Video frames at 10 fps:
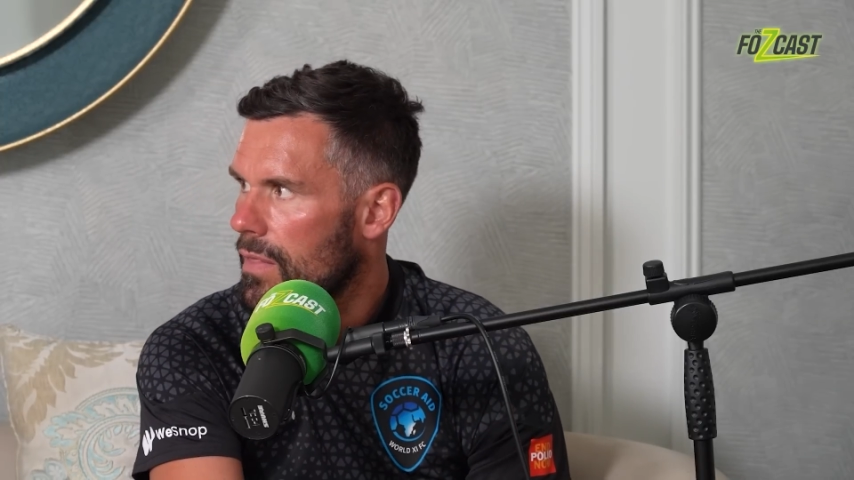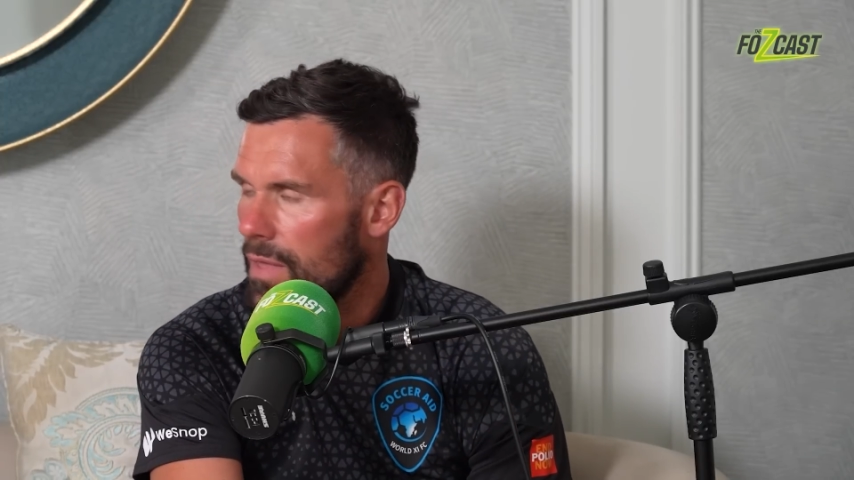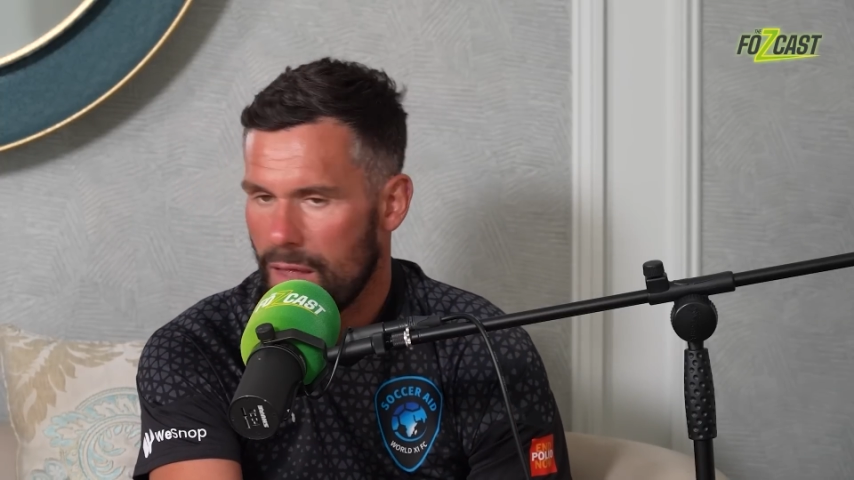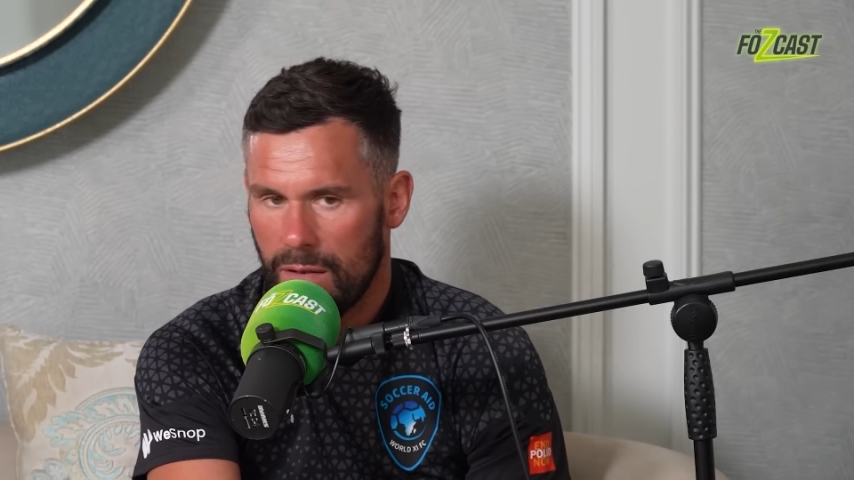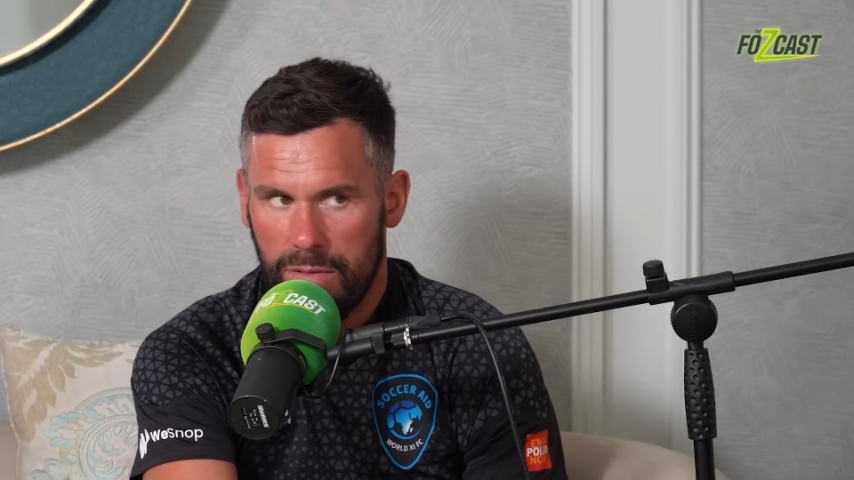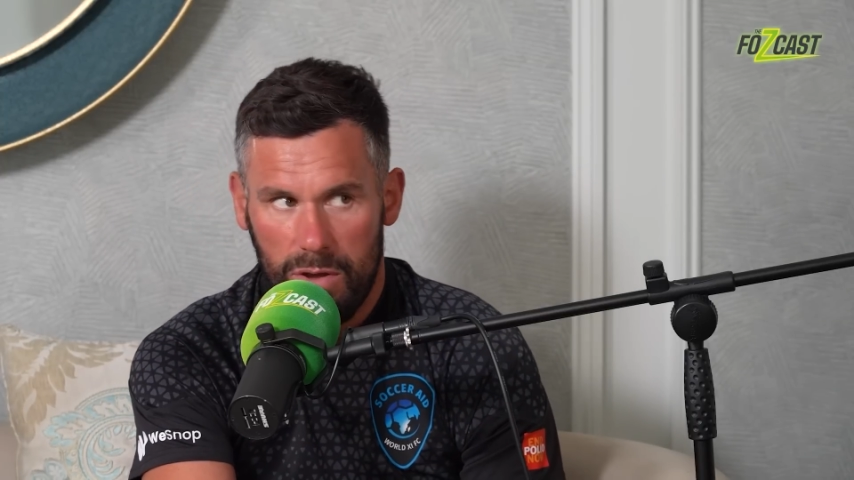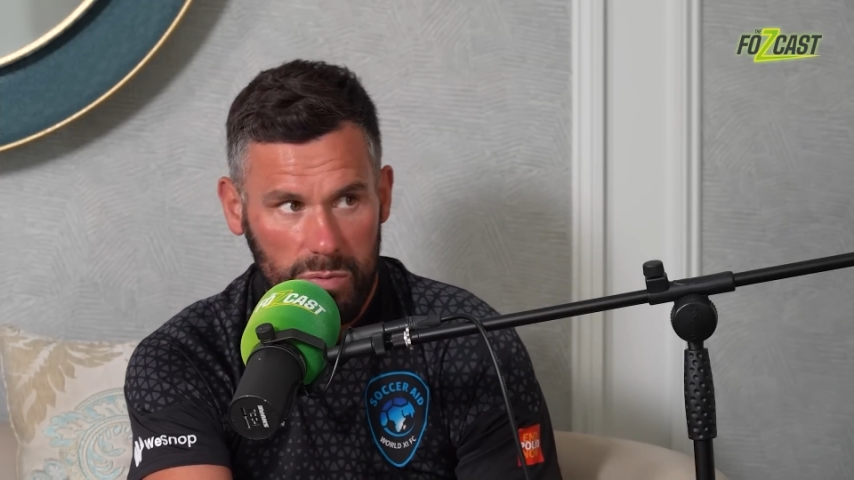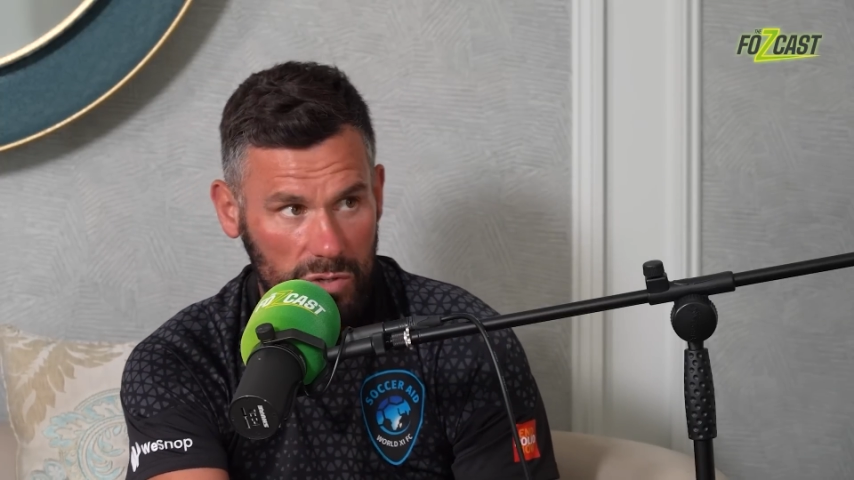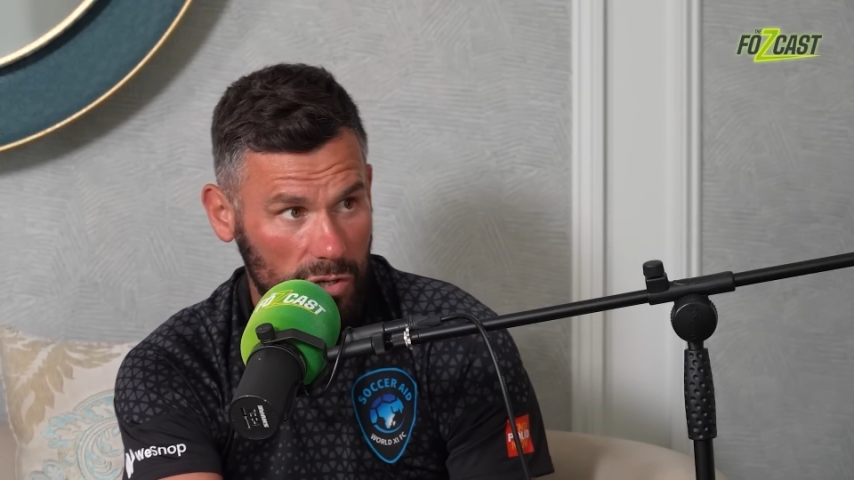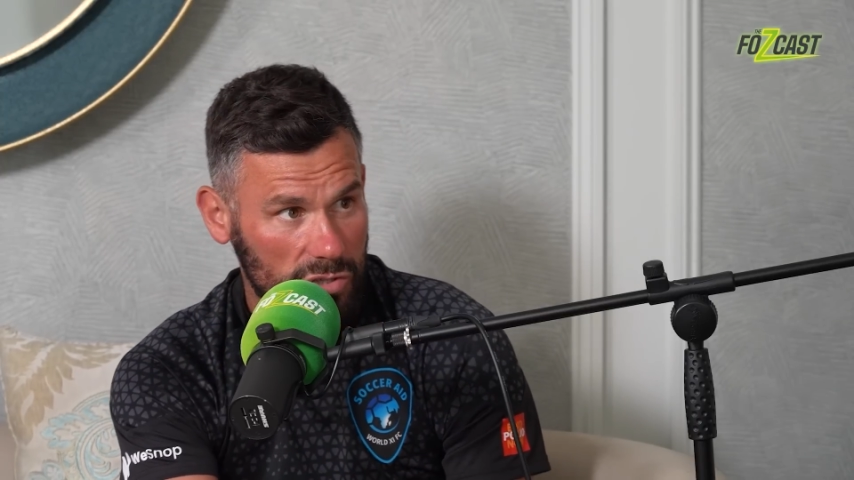and then
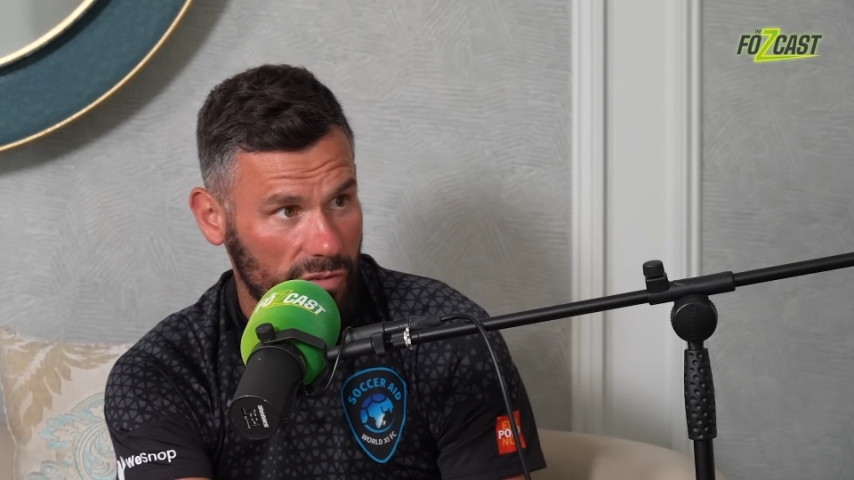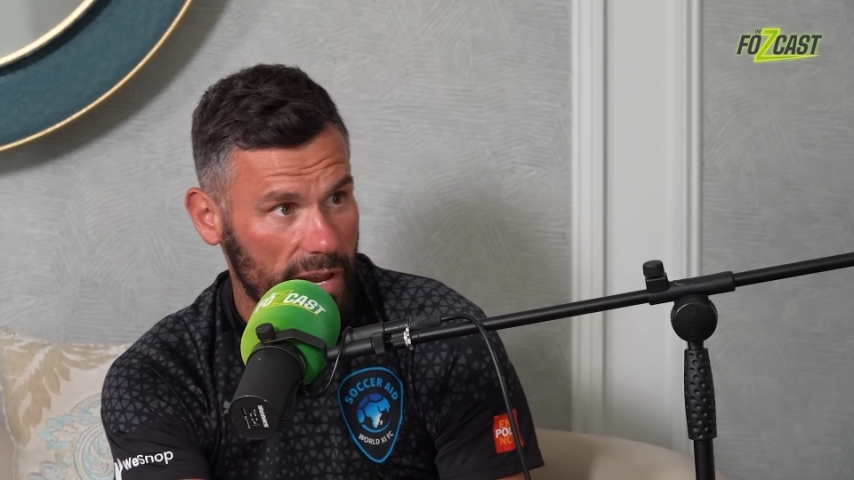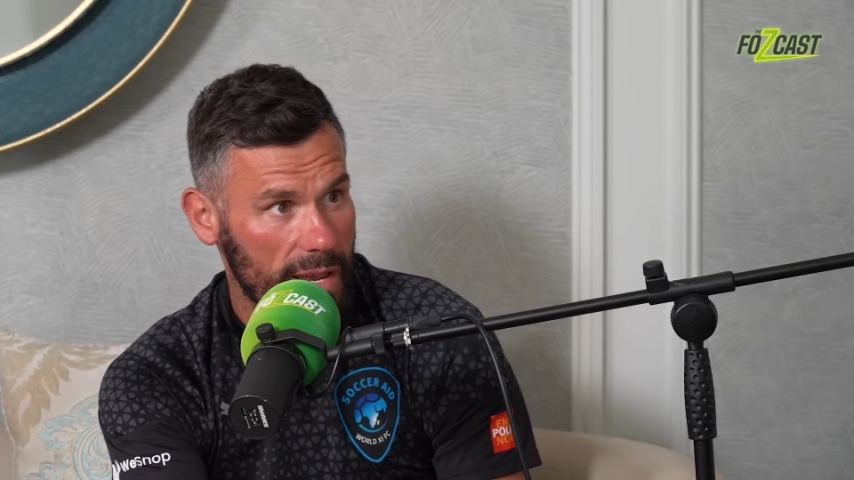third one, Costa